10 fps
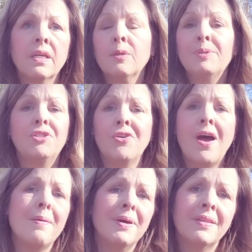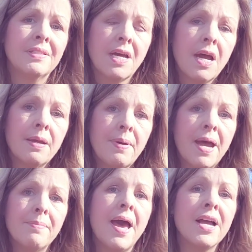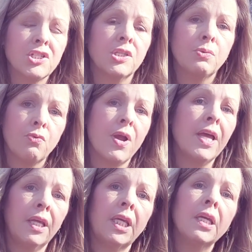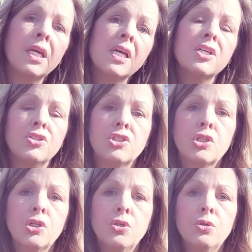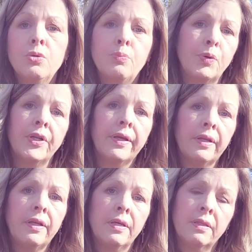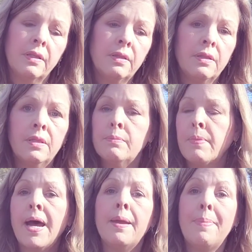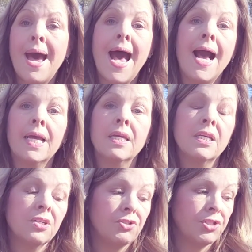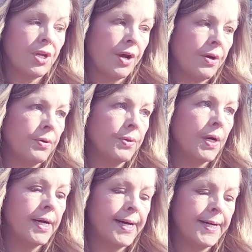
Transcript: it'll be dry by the time I'm actually ready to put it in my pack. So